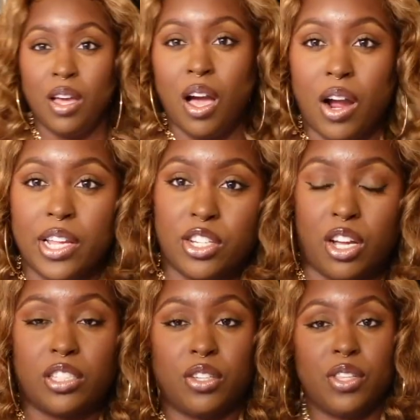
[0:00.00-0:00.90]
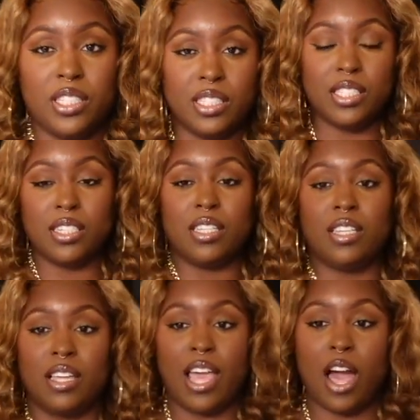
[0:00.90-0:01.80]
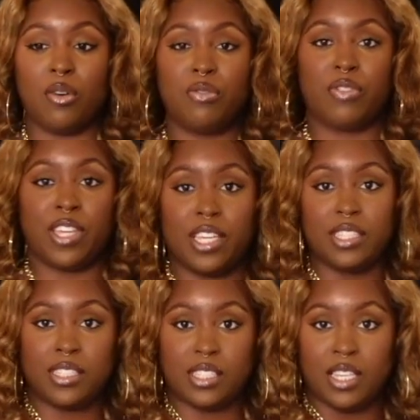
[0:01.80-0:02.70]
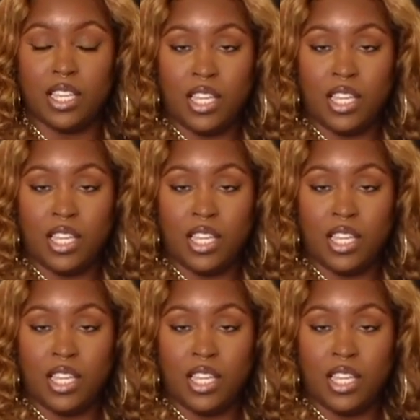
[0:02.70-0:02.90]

All right, y'all, so this is the outfit.